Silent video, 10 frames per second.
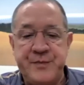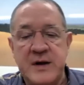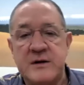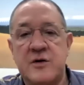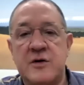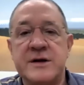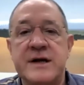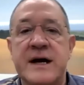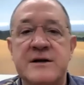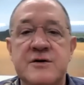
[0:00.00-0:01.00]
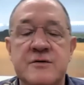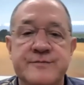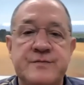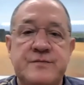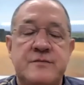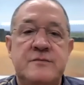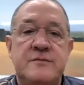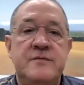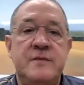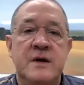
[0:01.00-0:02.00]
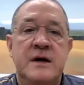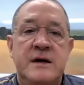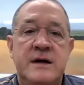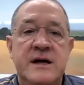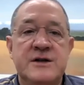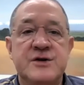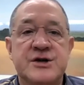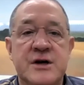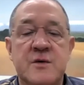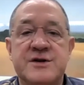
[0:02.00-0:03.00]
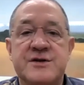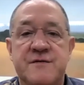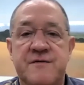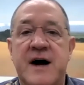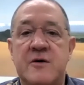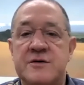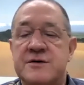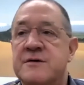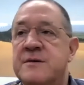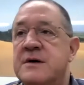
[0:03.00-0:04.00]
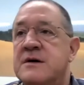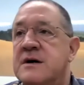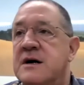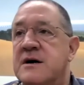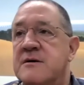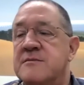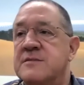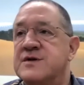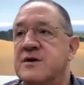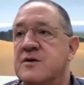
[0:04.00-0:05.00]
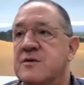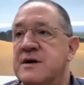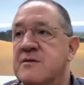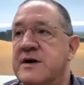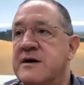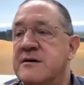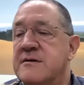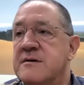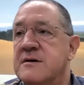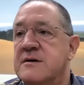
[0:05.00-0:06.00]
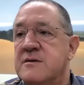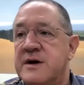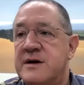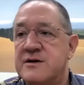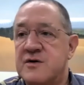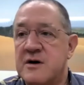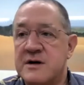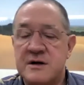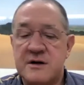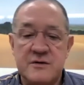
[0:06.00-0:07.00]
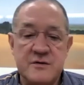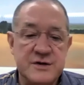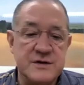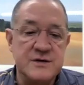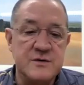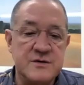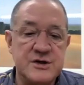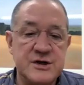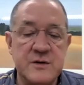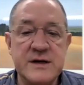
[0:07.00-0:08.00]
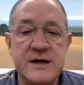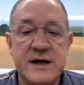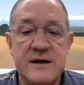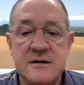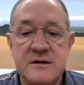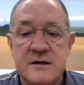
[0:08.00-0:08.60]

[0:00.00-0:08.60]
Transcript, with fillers: Gordon, can't you can't you share what you found um, so that we can we can draw conclusions? Well, sharing data,